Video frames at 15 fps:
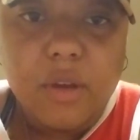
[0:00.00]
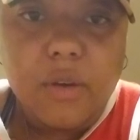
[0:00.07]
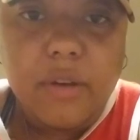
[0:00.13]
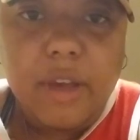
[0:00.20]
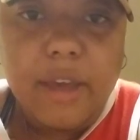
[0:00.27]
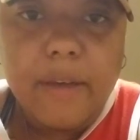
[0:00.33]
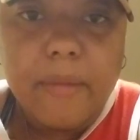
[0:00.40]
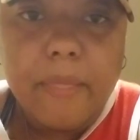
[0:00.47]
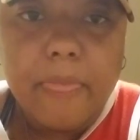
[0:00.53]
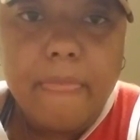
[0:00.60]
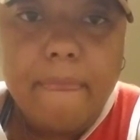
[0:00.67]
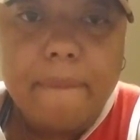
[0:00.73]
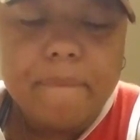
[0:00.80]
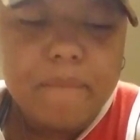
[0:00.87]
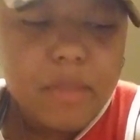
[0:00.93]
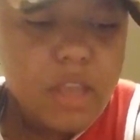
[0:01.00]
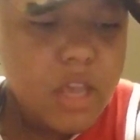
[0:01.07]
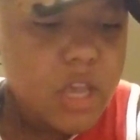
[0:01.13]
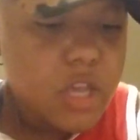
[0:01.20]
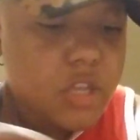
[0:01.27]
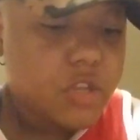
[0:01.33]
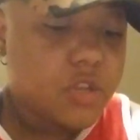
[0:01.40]
Okay,
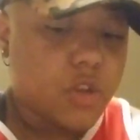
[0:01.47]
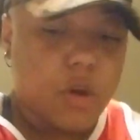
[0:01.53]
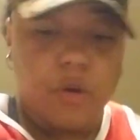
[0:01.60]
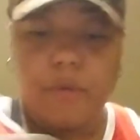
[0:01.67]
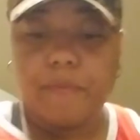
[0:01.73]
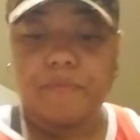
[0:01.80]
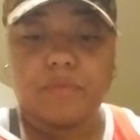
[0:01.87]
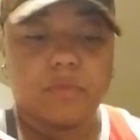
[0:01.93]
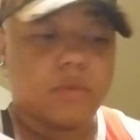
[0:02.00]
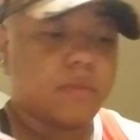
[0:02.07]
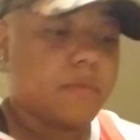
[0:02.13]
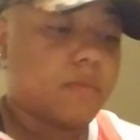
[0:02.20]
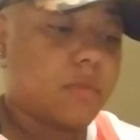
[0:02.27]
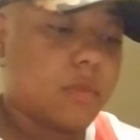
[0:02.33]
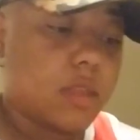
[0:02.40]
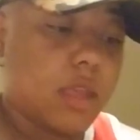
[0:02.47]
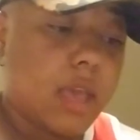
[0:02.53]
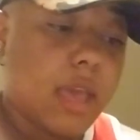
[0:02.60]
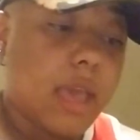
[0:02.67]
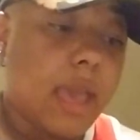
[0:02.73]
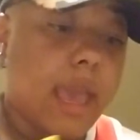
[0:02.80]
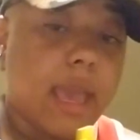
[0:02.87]
so,
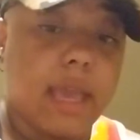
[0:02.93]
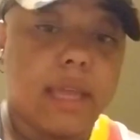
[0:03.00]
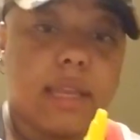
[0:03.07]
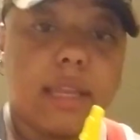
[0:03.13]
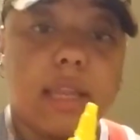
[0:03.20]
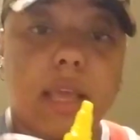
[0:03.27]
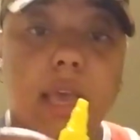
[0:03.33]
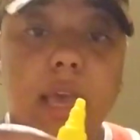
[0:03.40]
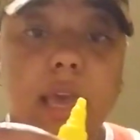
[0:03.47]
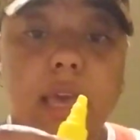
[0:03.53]
and